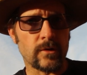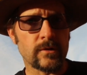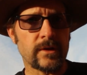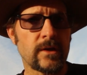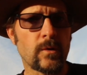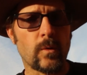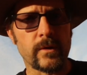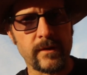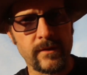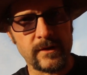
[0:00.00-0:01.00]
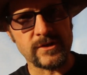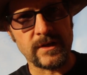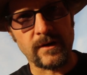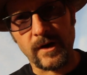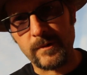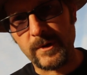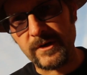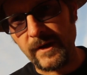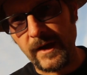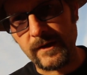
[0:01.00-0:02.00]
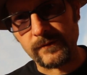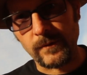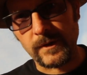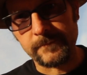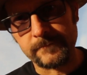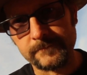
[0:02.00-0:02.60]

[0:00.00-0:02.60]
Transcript: early Ornithischian armored dinosaur.